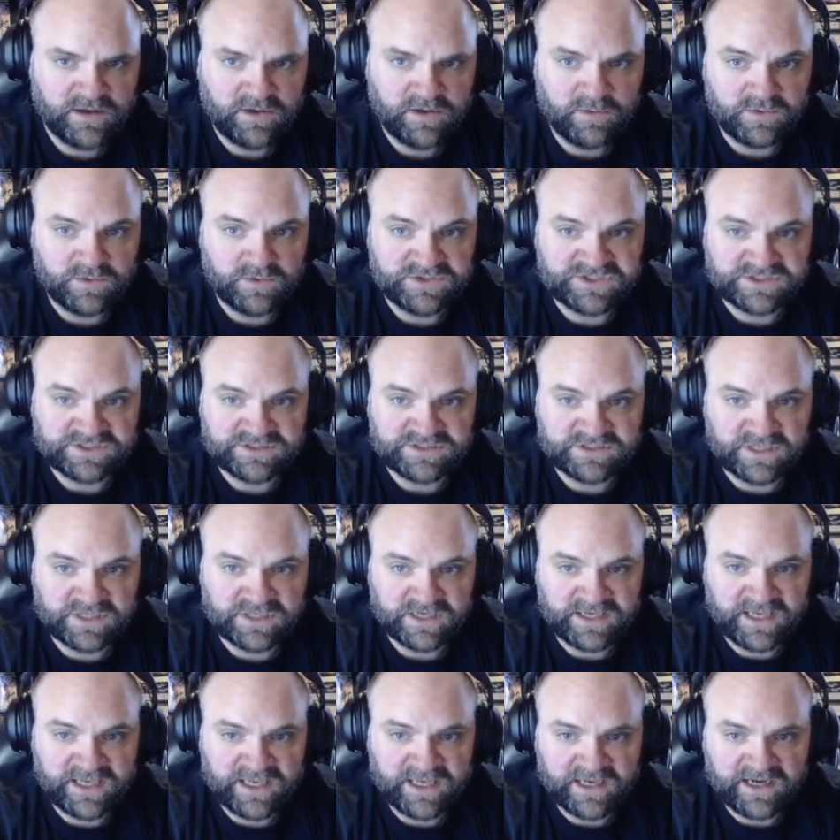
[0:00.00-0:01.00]
which is,
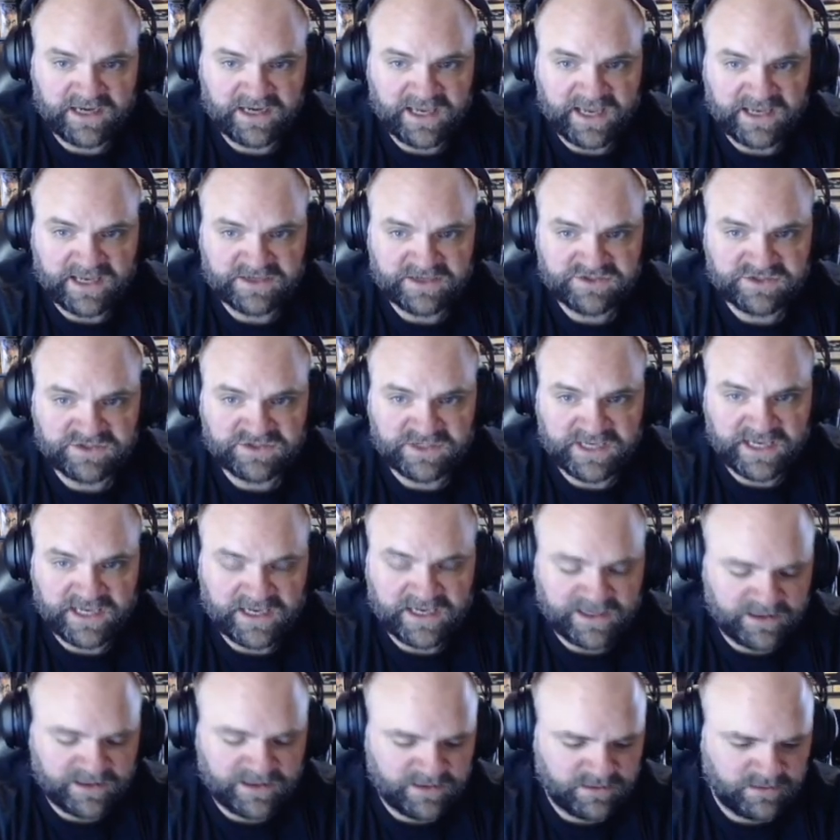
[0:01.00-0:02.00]
again,
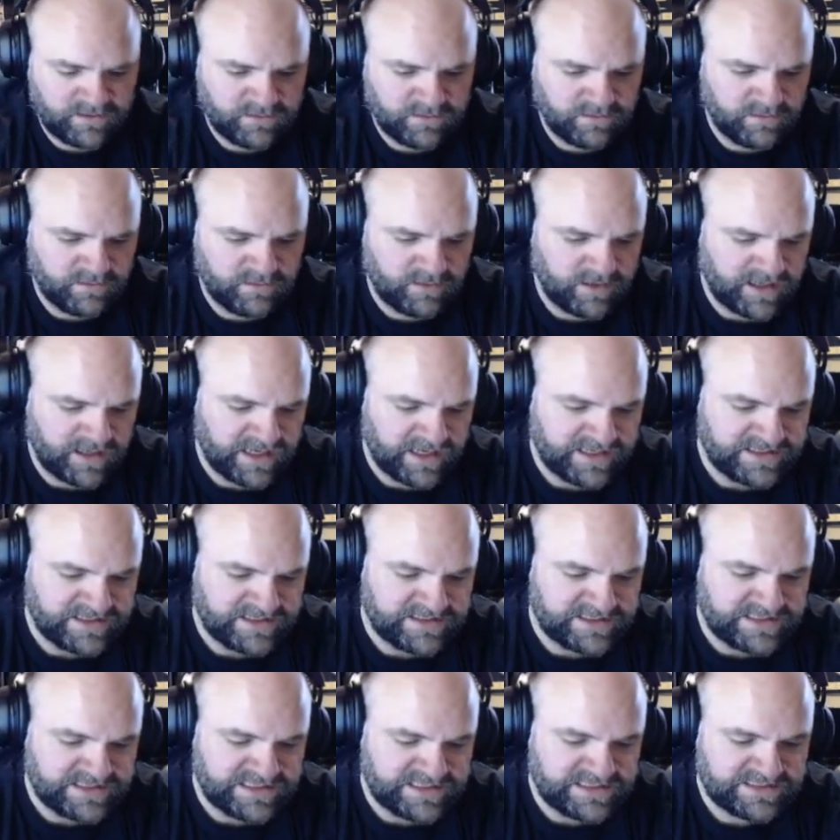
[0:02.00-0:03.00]
actually a
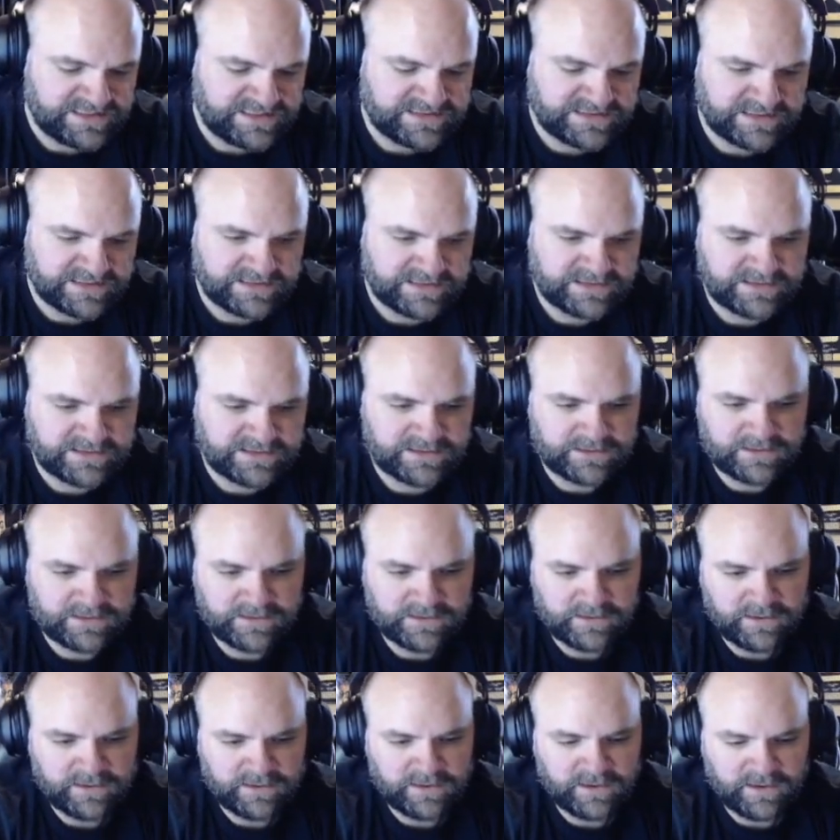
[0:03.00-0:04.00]
decent
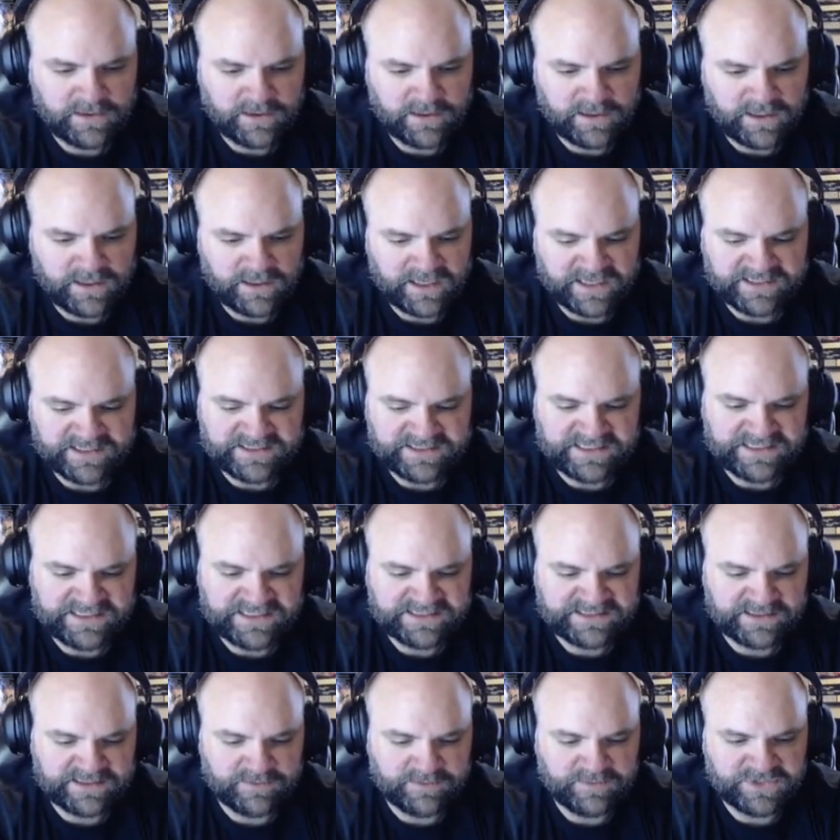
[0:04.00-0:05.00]

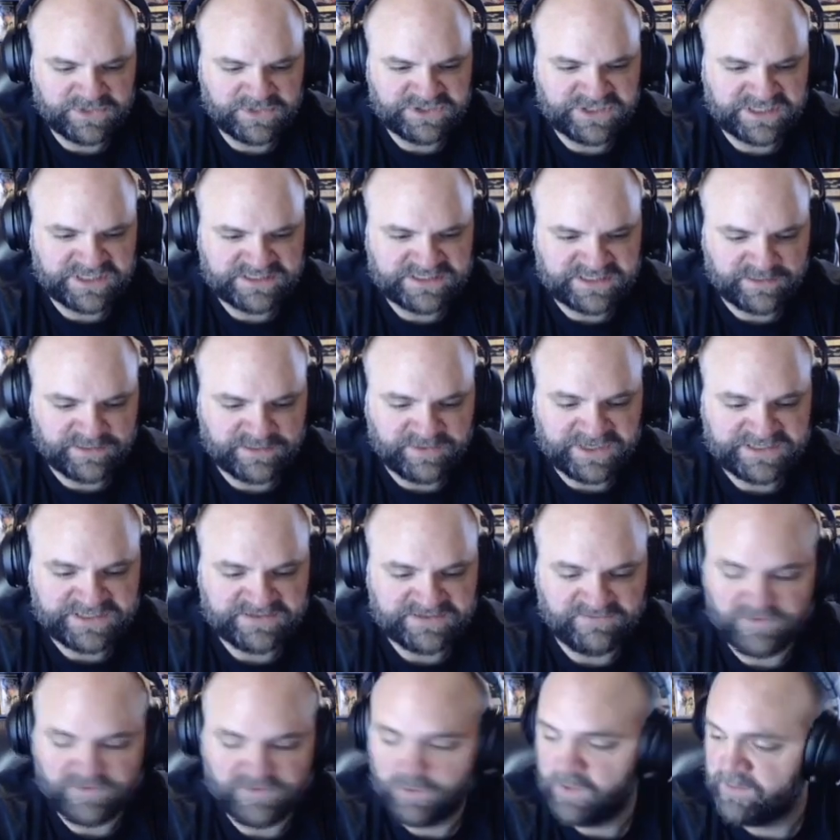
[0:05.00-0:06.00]
Majestic piece
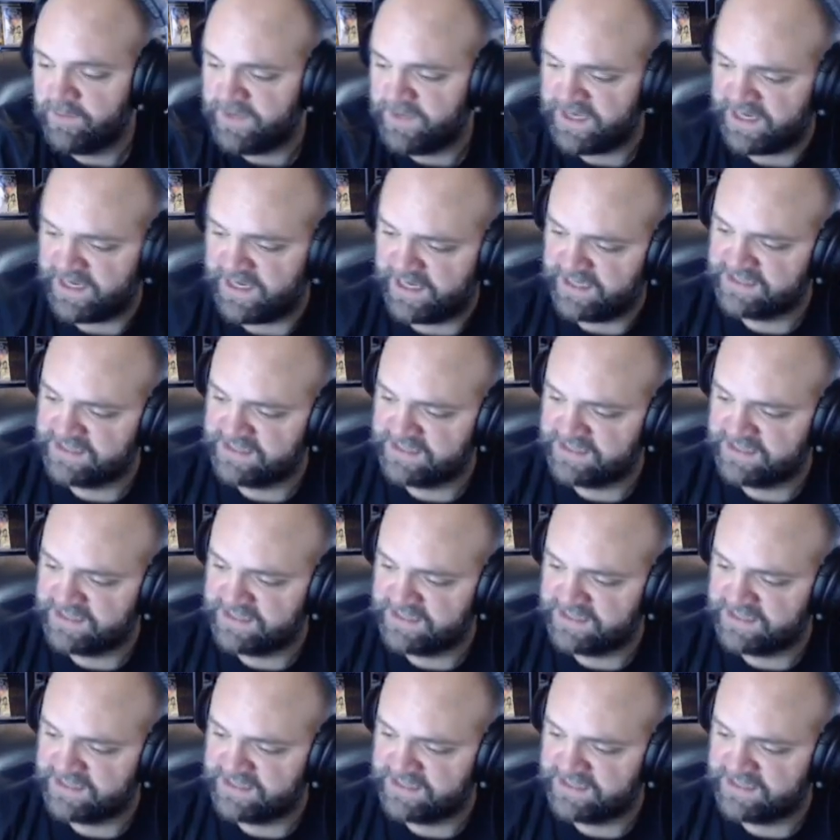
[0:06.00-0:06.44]
of equipment, and